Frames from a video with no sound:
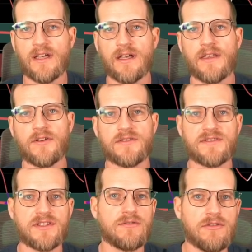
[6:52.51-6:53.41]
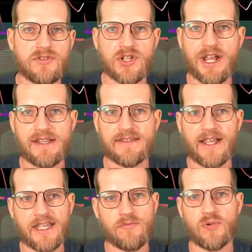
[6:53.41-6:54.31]
There's zero chance that
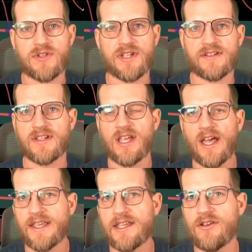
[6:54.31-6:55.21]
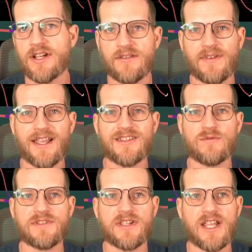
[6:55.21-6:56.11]
I can predict a year in advance
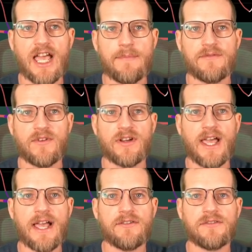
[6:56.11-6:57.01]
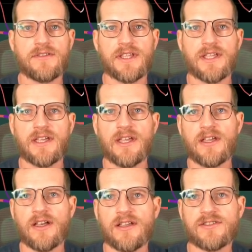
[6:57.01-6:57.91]
what's going to happen very accurately.
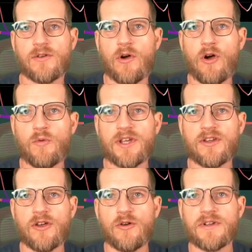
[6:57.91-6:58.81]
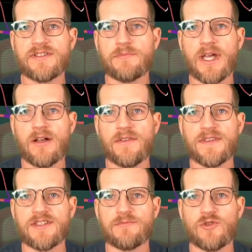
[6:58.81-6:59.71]
So all we know is about
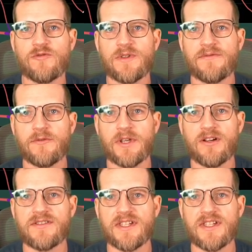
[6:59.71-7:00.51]
this movement from here to